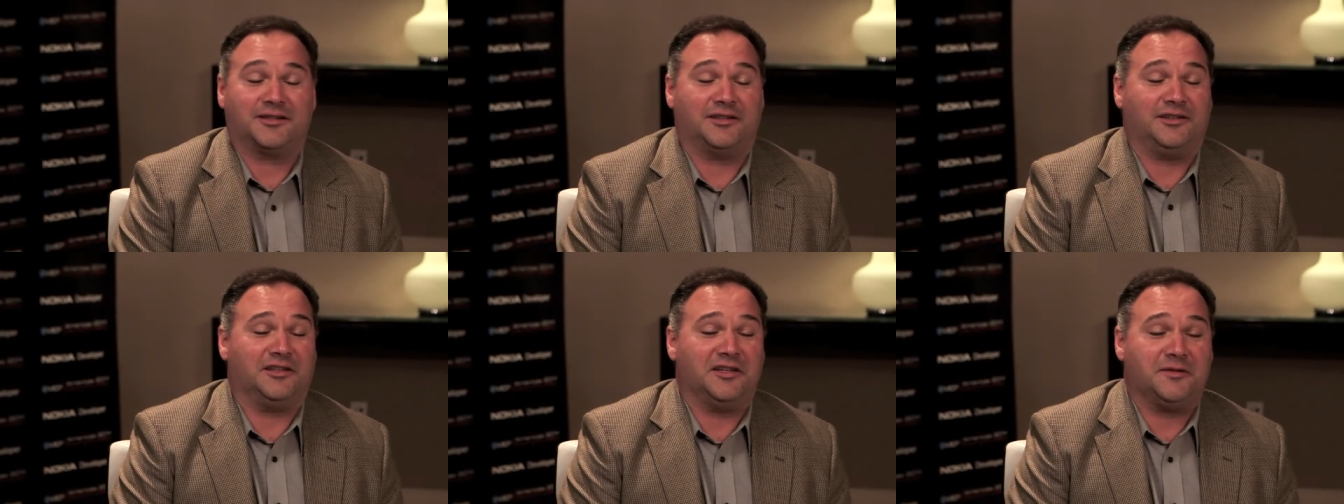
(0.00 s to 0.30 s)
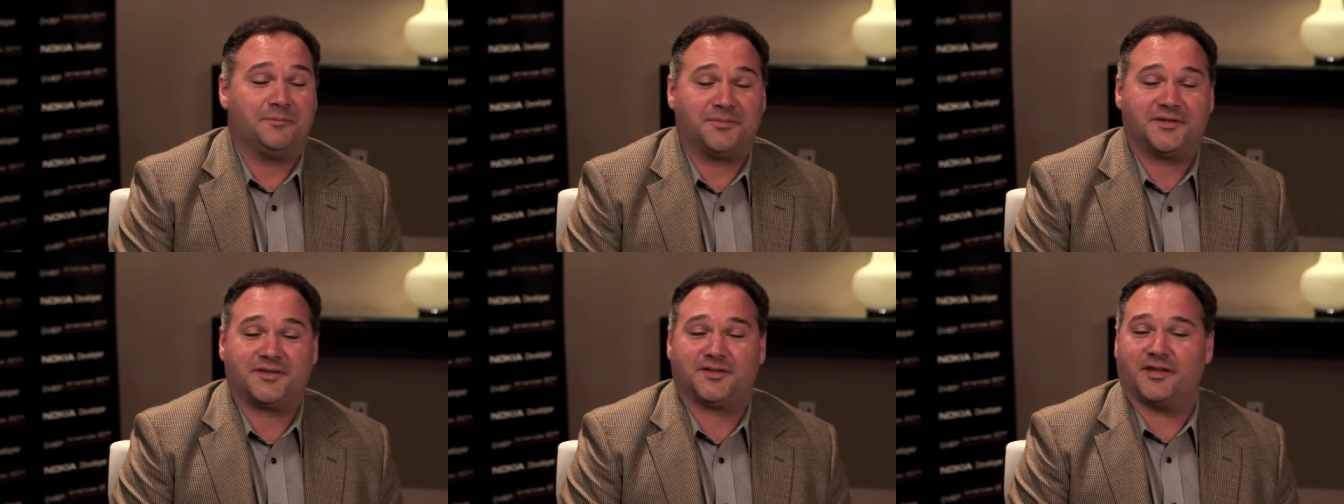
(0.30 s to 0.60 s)

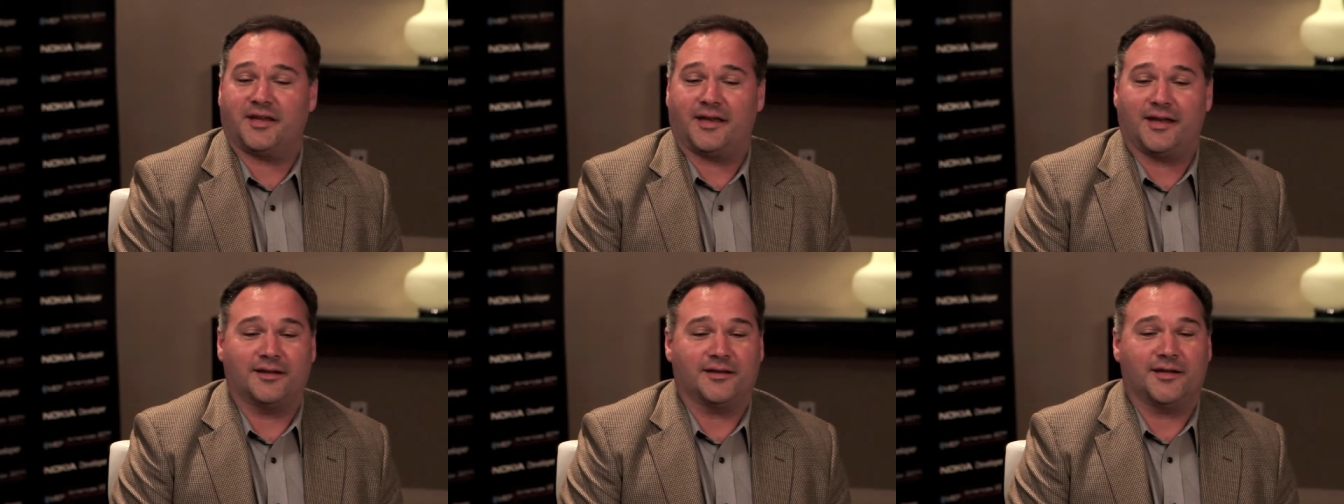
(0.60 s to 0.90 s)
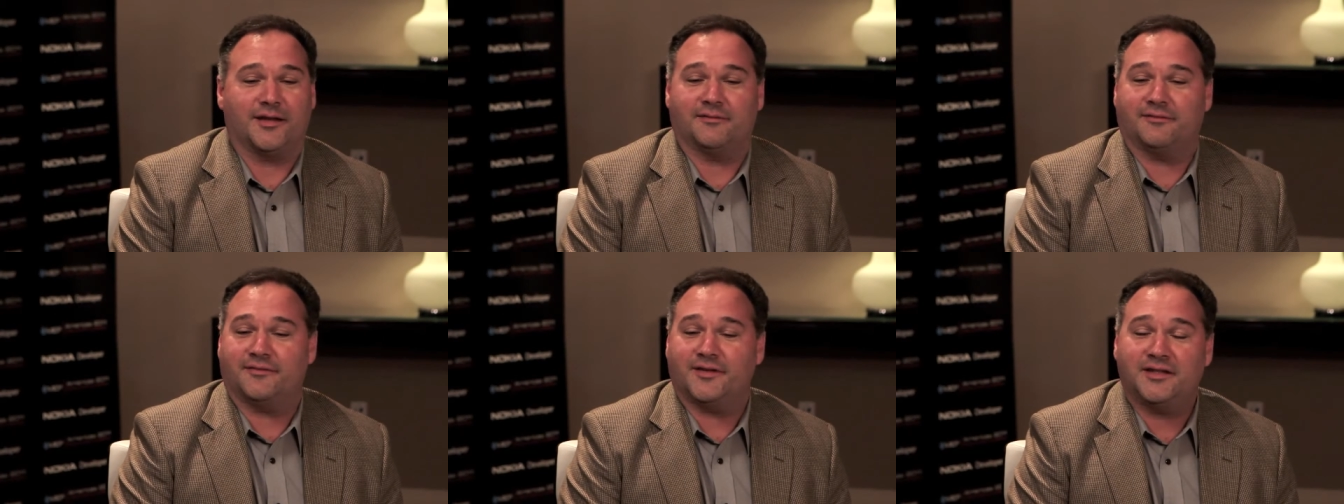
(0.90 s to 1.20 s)
clips and,
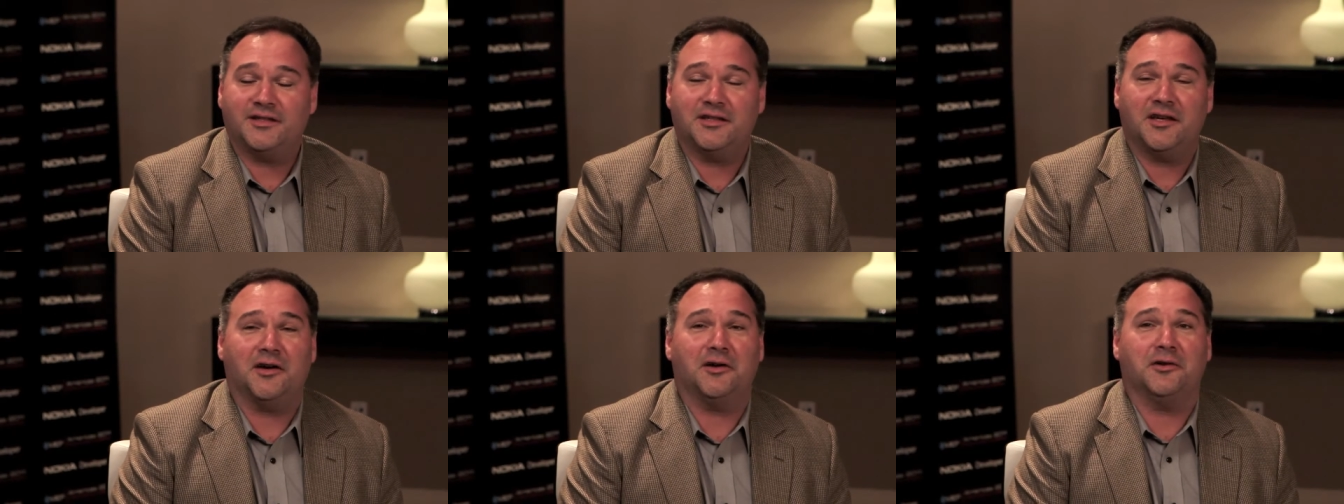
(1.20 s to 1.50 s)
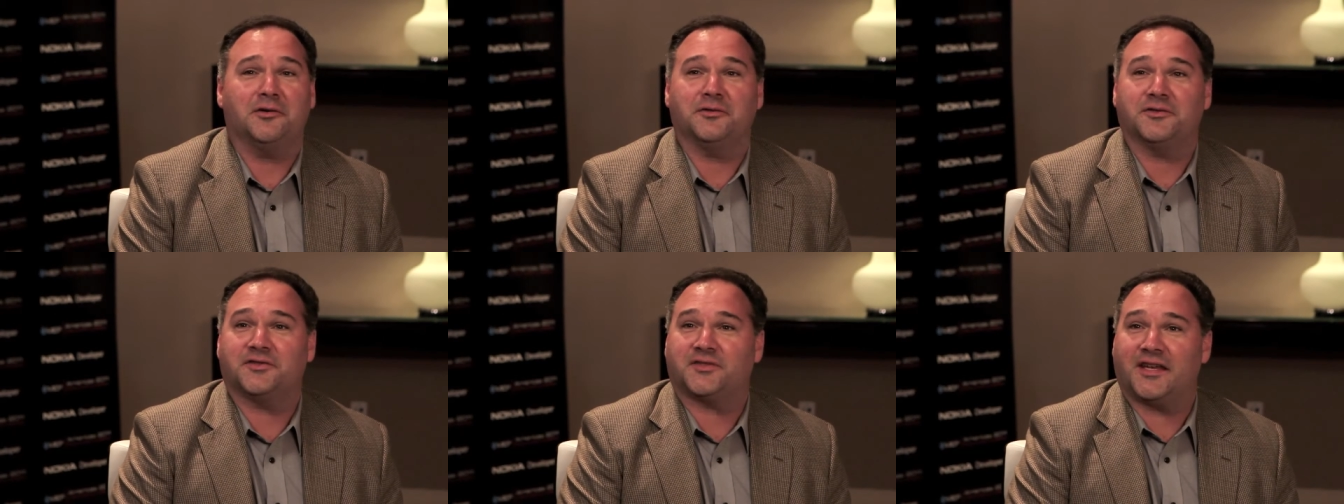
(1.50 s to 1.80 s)
and
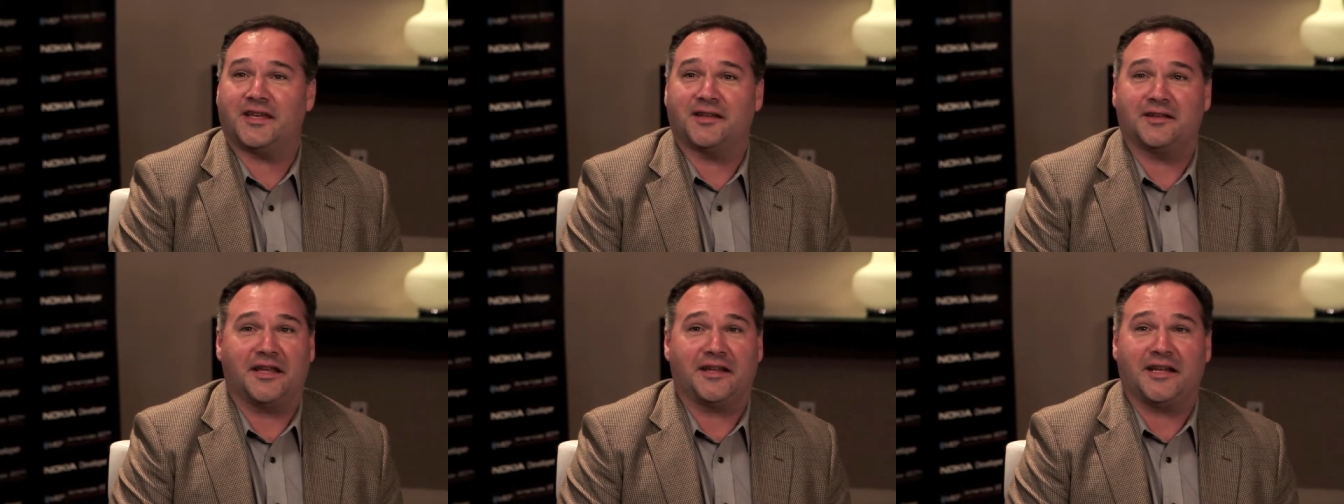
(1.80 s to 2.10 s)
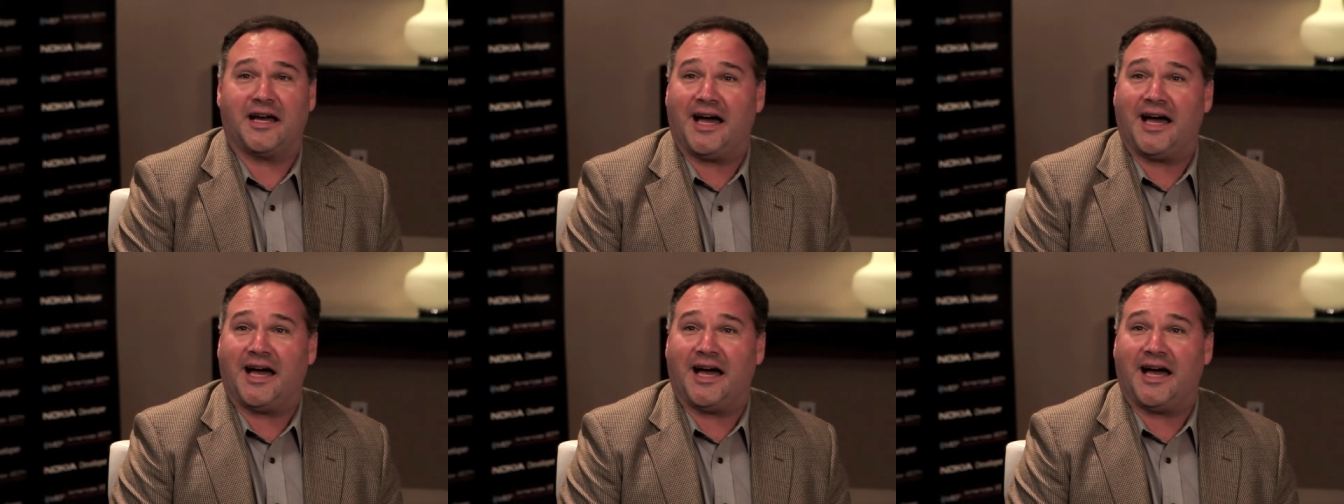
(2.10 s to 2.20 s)
videos and, and,